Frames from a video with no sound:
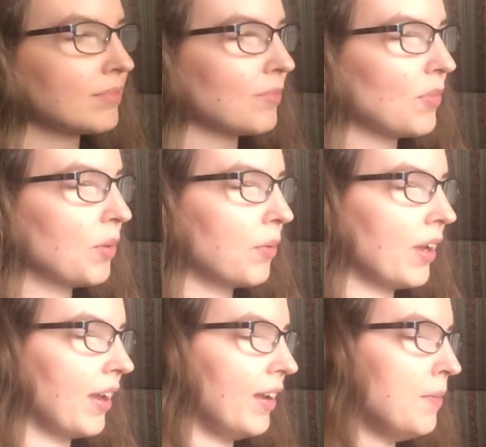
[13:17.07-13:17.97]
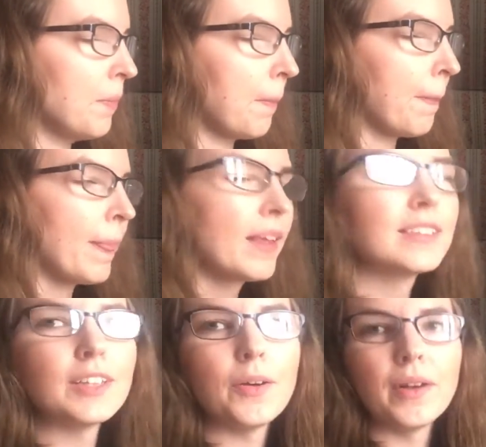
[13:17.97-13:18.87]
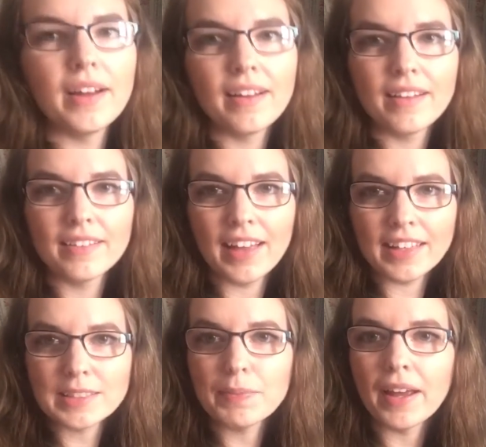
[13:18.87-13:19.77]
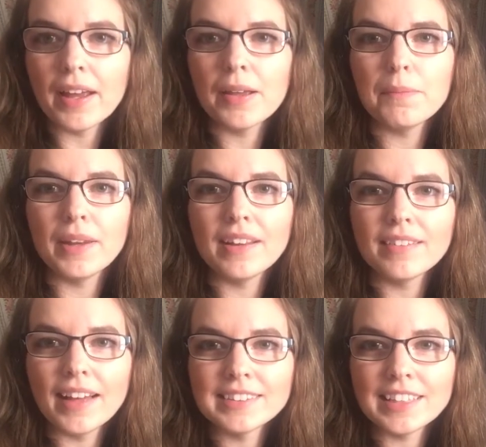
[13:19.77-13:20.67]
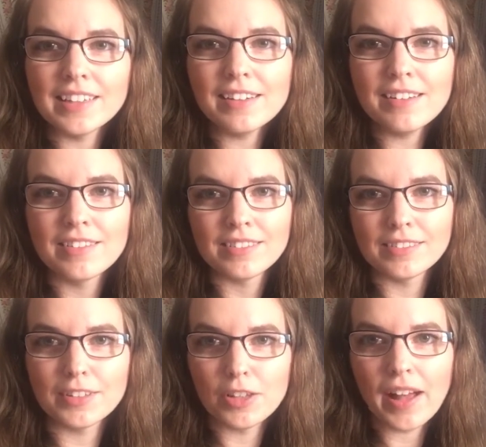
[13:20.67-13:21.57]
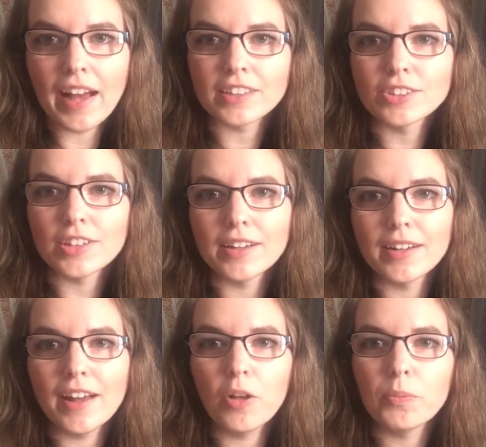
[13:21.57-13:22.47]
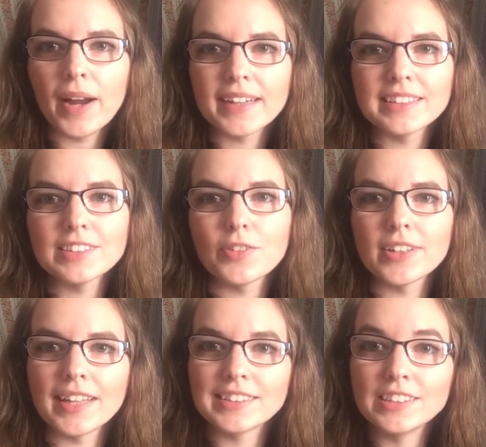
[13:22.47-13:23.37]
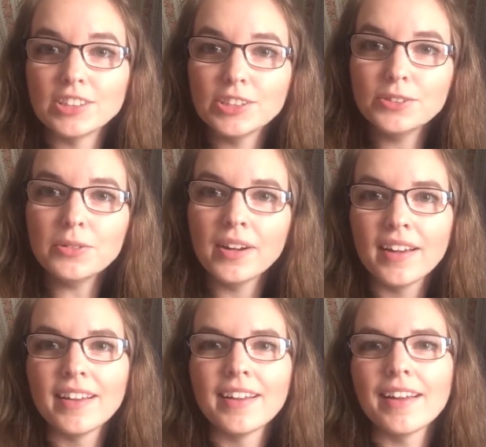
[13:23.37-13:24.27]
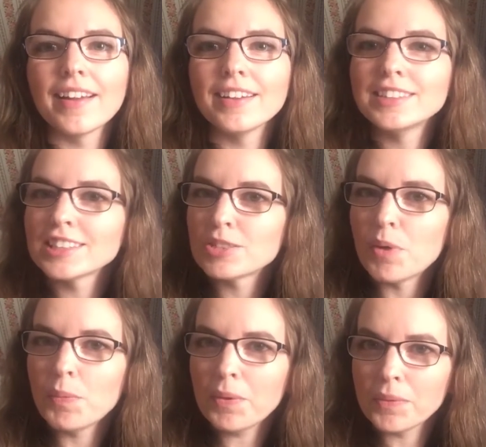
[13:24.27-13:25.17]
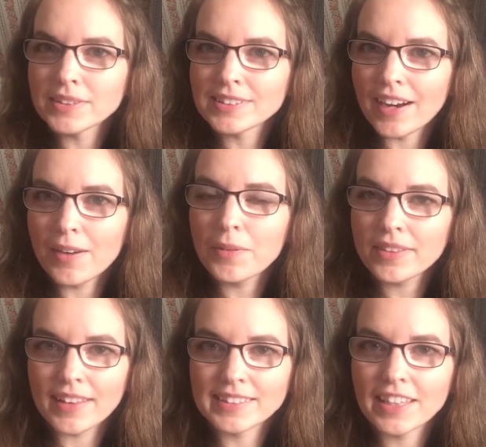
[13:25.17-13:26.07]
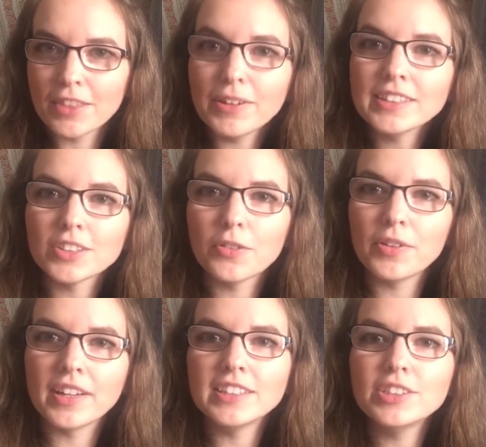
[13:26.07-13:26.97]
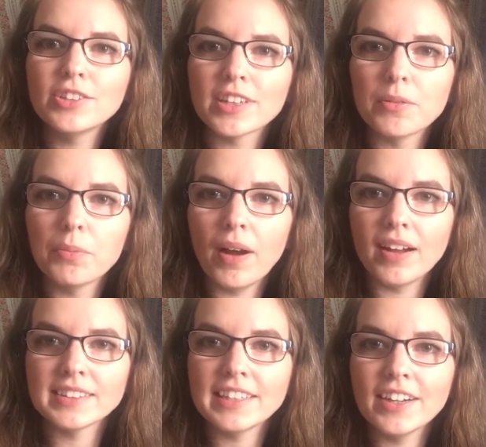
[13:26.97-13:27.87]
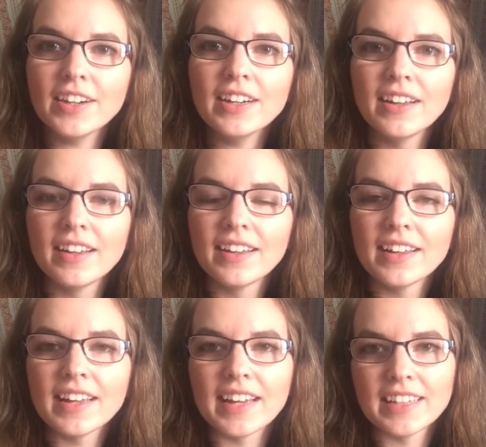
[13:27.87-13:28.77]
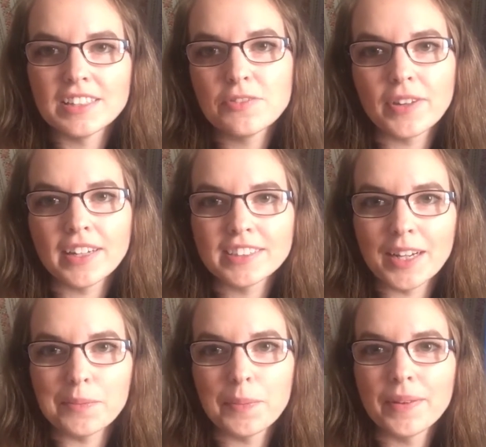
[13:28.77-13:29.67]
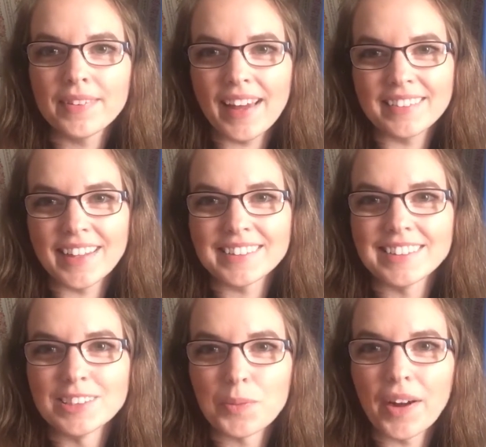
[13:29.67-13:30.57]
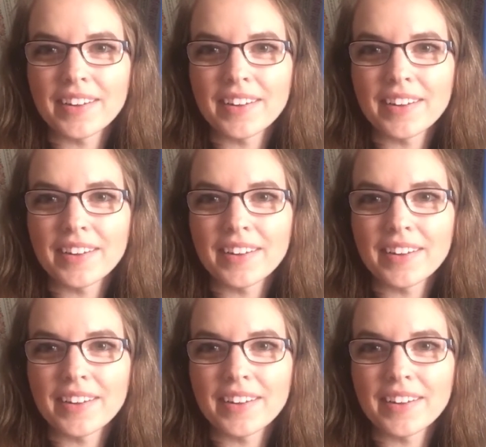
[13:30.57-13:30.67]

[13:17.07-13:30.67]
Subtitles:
Okay. So that's my mini lesson, a little extra help practice for lesson 2. In just a moment, we'll start with lesson 3. So if you need to, you can pause here and finish up that lesson's work.